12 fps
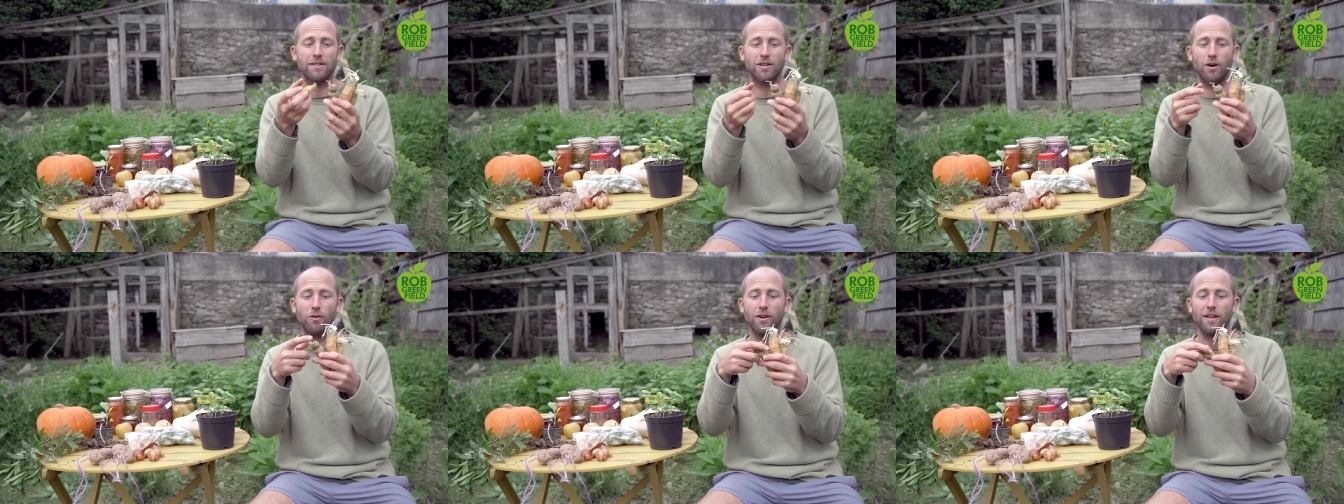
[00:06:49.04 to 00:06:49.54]

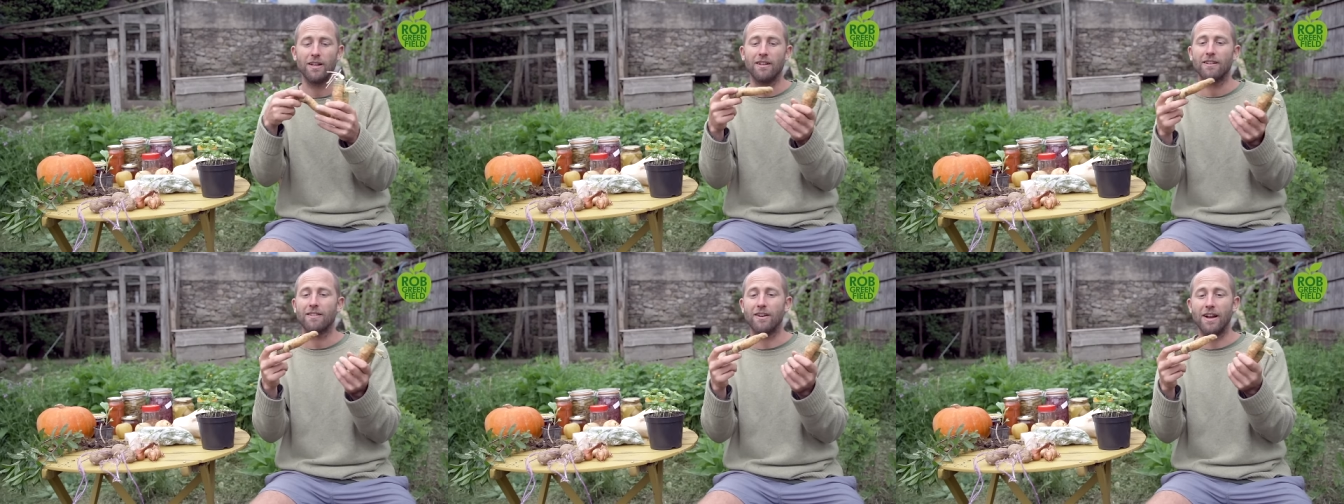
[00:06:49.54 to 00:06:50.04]
so
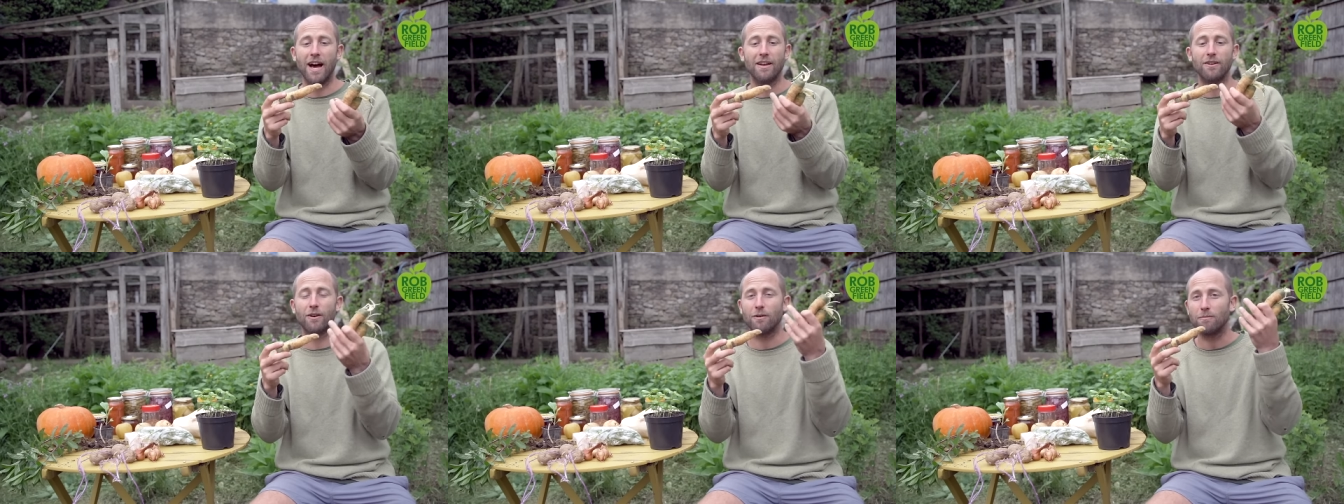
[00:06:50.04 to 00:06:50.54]
they're not
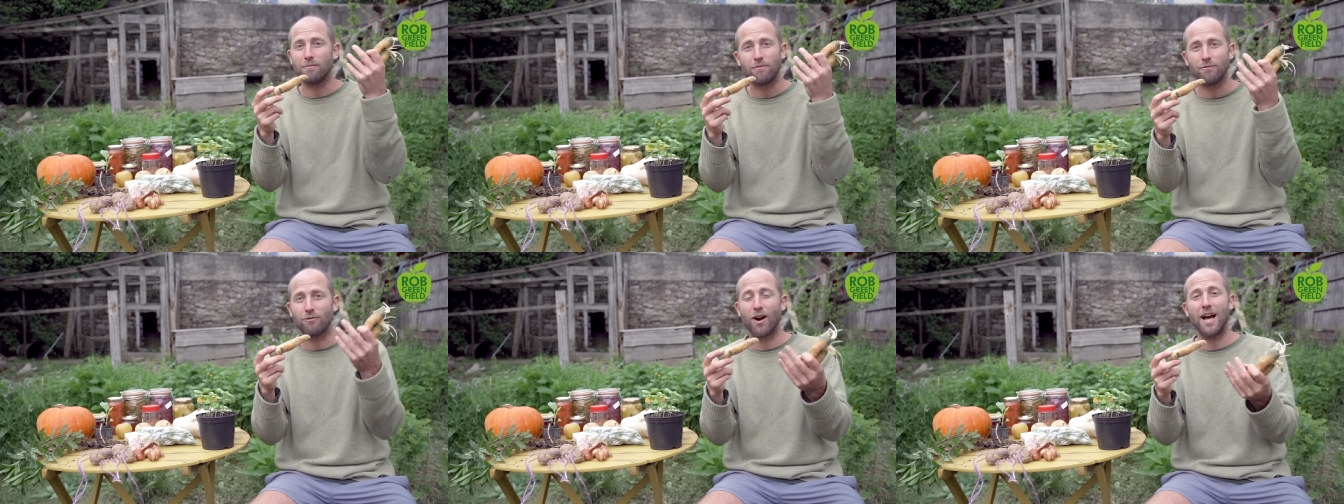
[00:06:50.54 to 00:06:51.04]
your
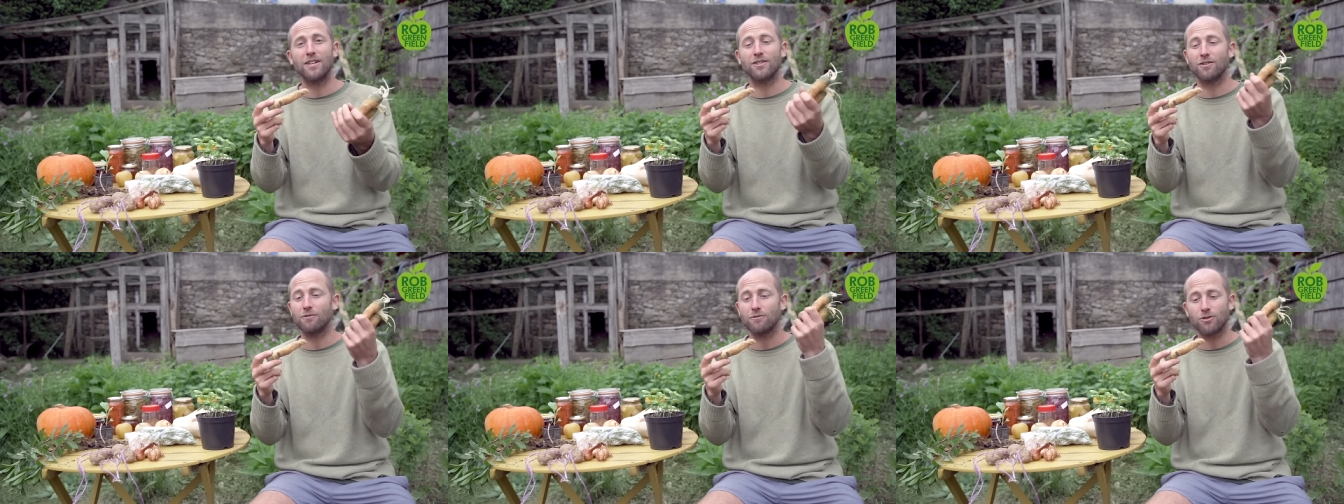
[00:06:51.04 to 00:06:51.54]

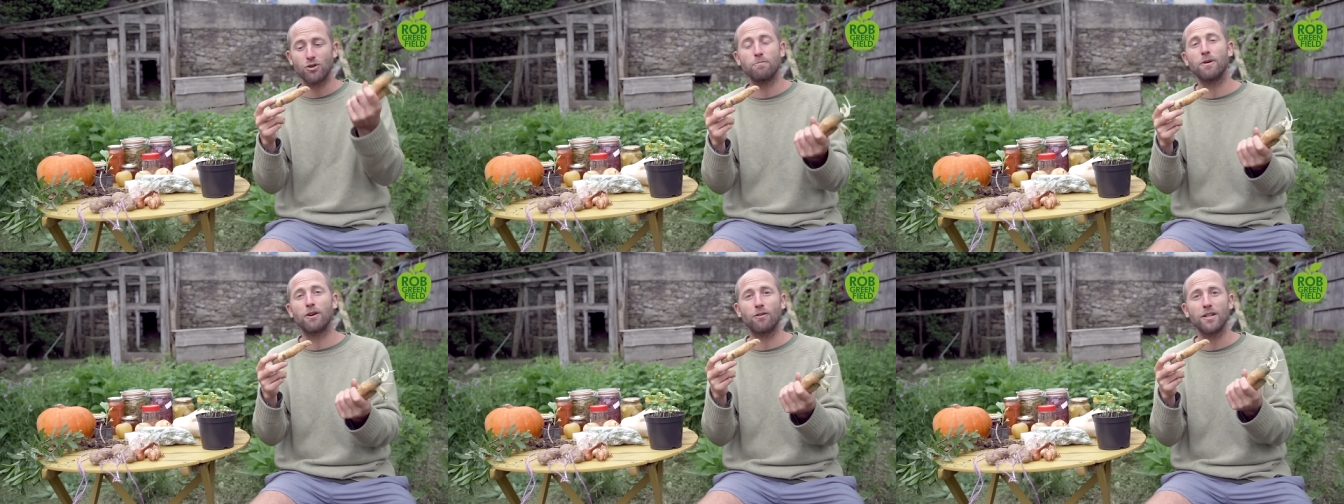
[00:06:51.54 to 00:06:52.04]
fresh,
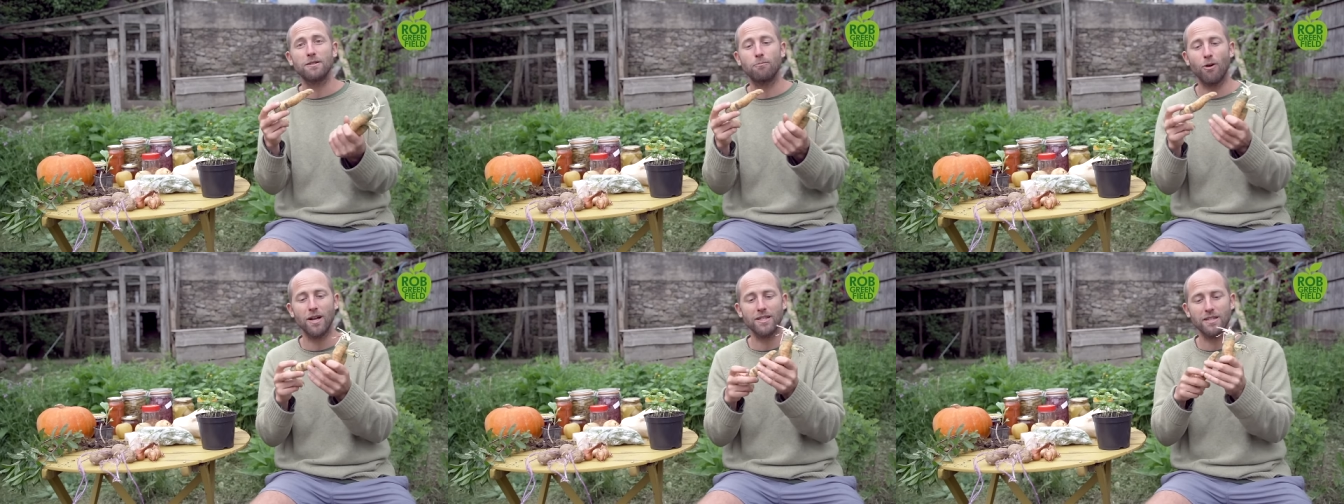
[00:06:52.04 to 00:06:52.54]
super crisp
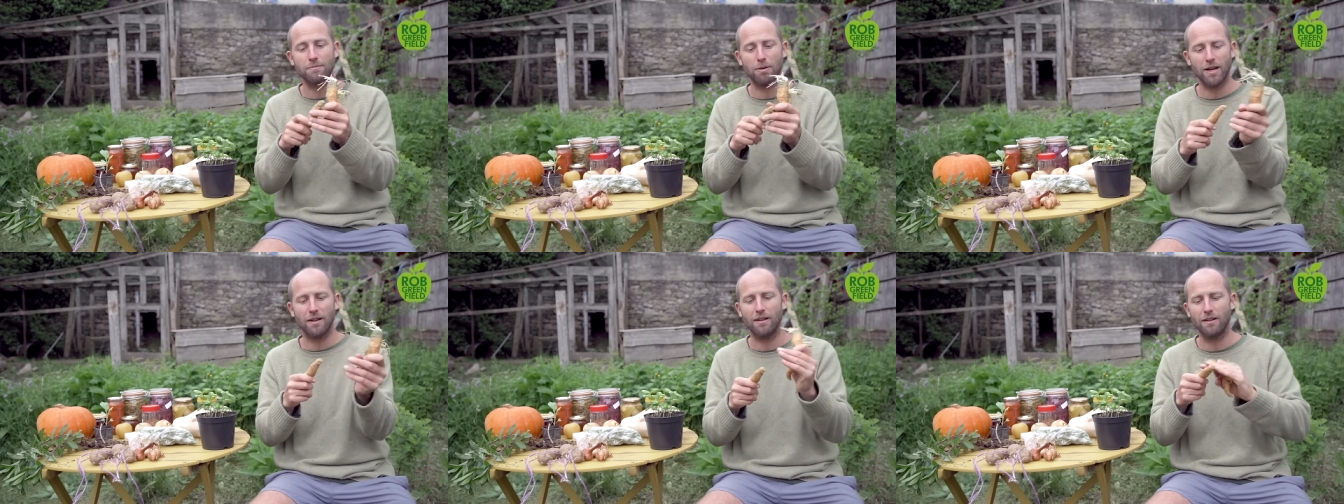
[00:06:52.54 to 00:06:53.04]
ones,
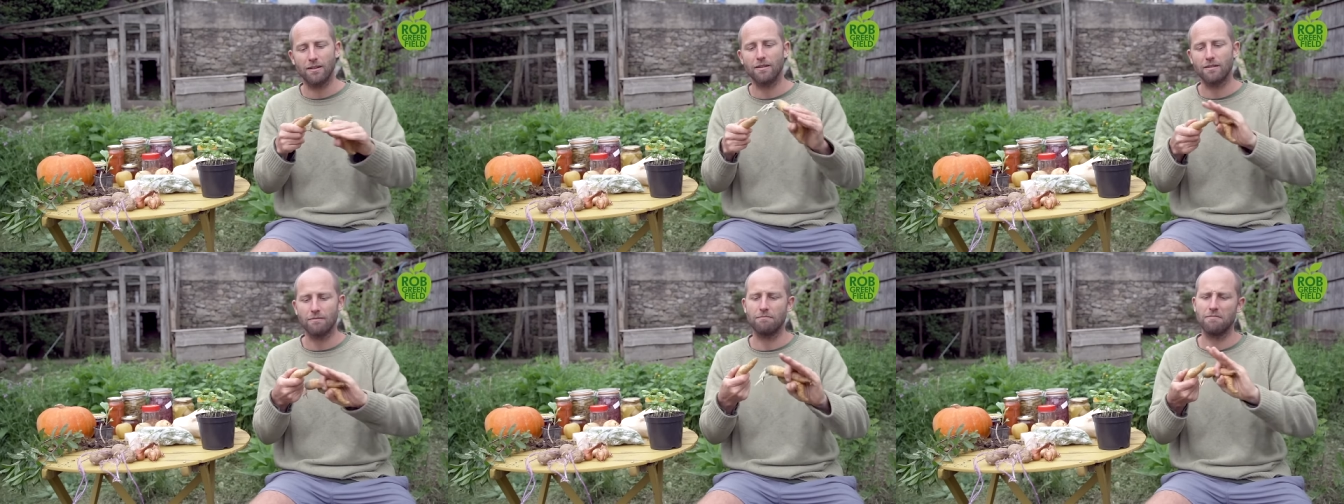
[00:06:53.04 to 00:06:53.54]
but
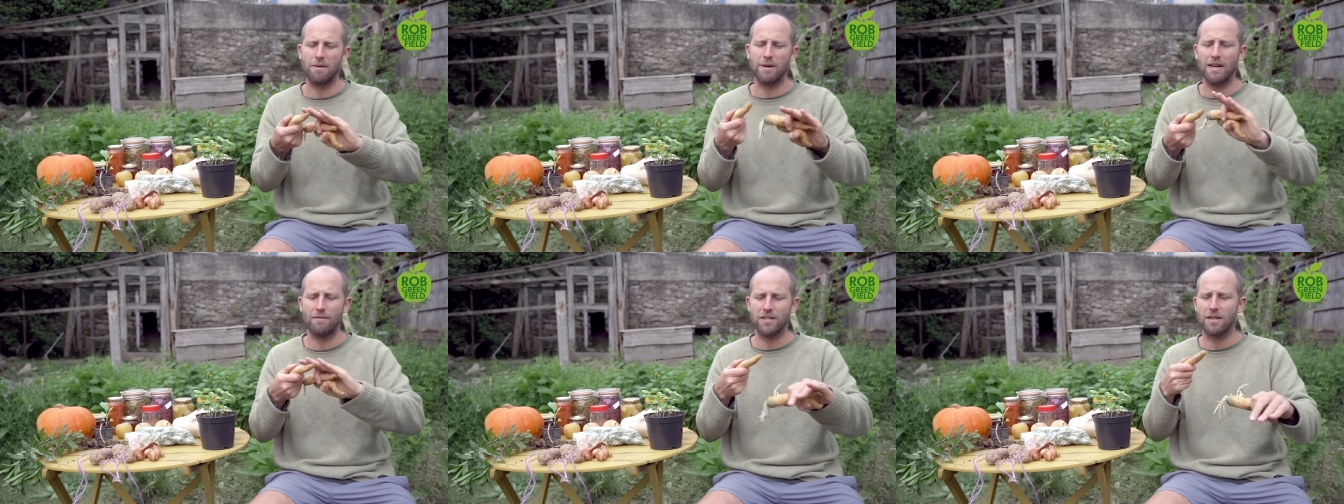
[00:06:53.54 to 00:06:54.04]
let me
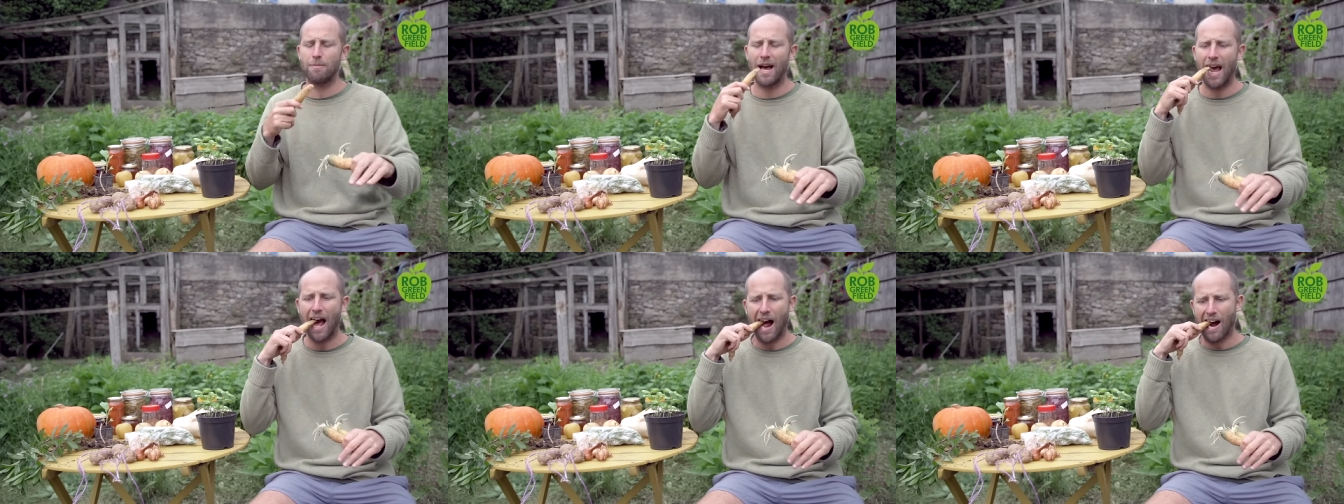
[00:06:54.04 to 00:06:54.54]
give this a bite.